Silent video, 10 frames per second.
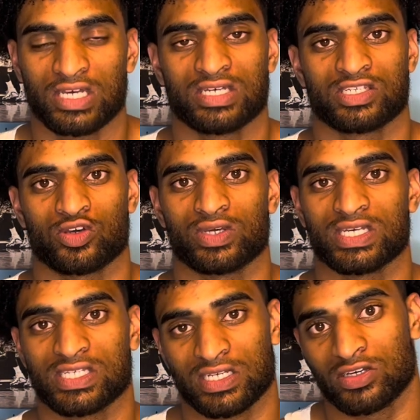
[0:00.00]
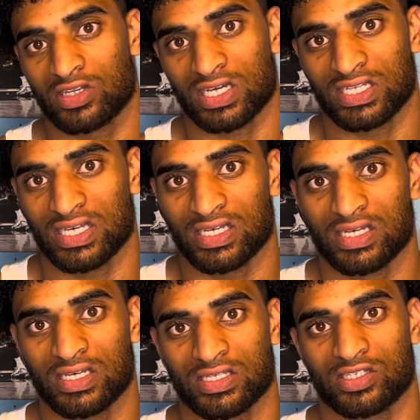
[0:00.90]
so it is a good idea
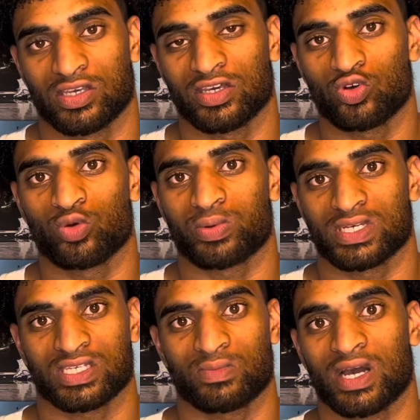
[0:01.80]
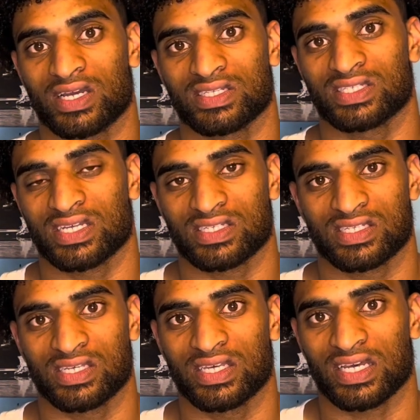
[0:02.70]
to incorporate some high
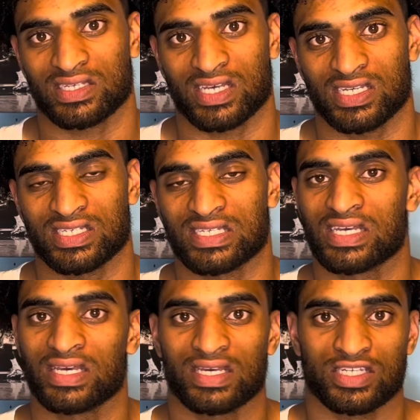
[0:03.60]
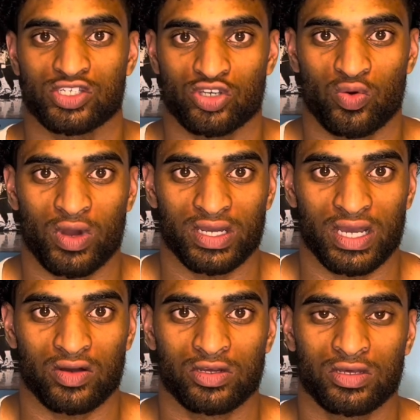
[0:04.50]
intensity exercises into your workout.